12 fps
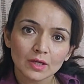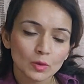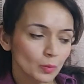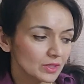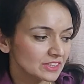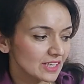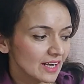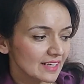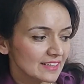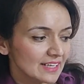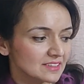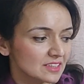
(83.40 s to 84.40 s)
which are
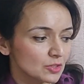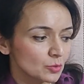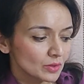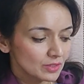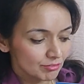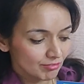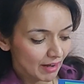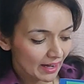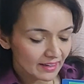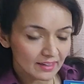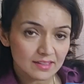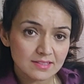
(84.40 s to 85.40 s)
connected with
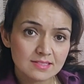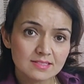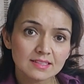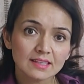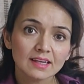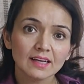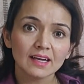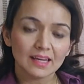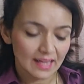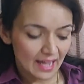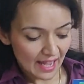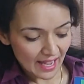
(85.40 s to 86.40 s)
wires
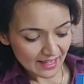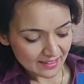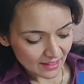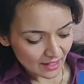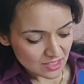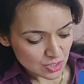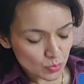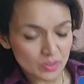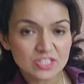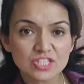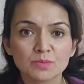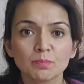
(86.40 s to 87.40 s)
and a
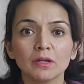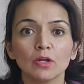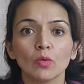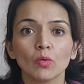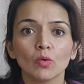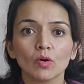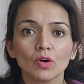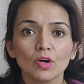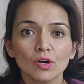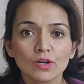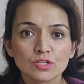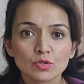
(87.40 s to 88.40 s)
switch below.
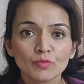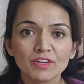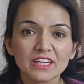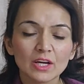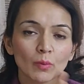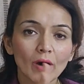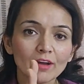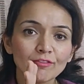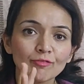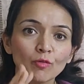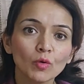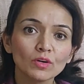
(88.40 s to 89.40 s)
So we require
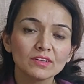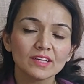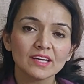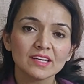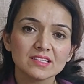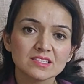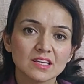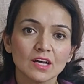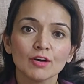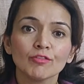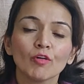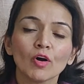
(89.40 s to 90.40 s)
four things
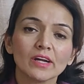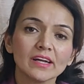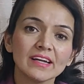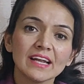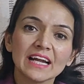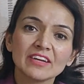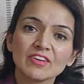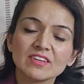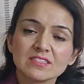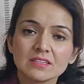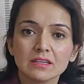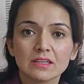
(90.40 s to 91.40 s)
for an electric
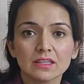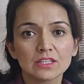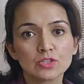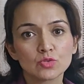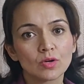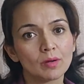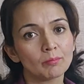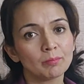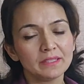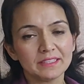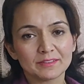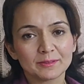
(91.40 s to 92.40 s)
circuit to
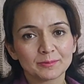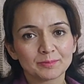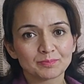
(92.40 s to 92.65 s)
complete.